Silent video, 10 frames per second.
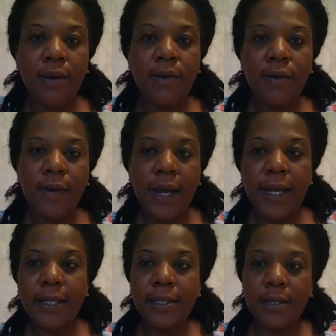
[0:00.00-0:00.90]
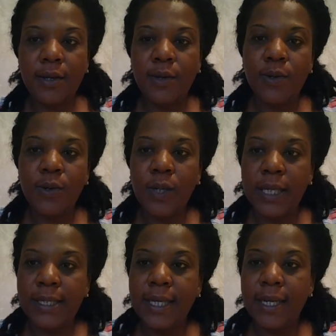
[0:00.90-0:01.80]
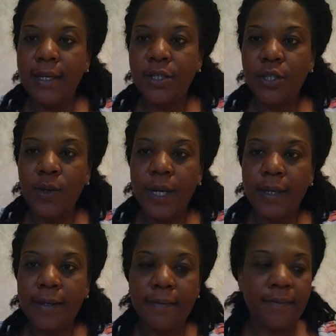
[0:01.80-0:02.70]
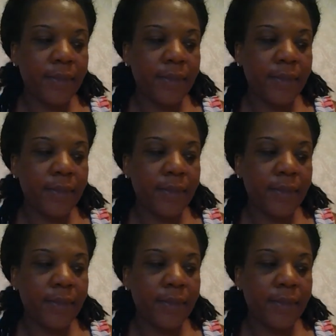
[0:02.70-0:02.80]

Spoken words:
All right, so let's get into it.